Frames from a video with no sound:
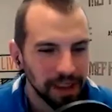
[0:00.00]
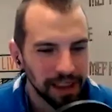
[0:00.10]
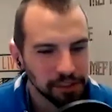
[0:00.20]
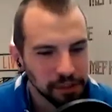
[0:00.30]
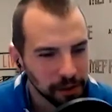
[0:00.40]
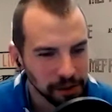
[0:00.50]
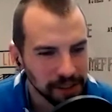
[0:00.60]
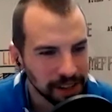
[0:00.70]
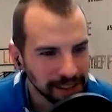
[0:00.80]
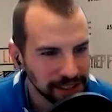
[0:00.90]
did you first
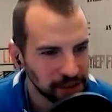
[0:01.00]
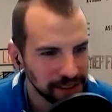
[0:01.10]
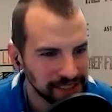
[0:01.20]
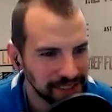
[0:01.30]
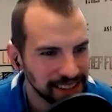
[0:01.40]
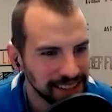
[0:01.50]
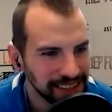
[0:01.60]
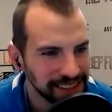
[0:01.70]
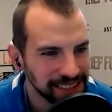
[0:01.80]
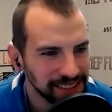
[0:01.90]
get interested
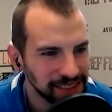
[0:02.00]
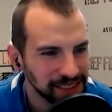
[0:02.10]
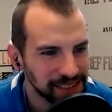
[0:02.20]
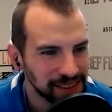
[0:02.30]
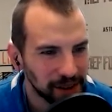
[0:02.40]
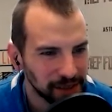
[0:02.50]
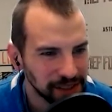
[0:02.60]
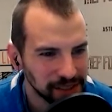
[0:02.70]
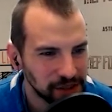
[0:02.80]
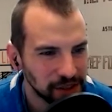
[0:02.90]
in all
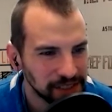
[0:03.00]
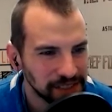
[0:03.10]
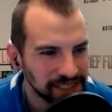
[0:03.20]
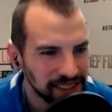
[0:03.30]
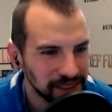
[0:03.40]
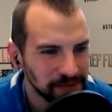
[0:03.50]
things generative design?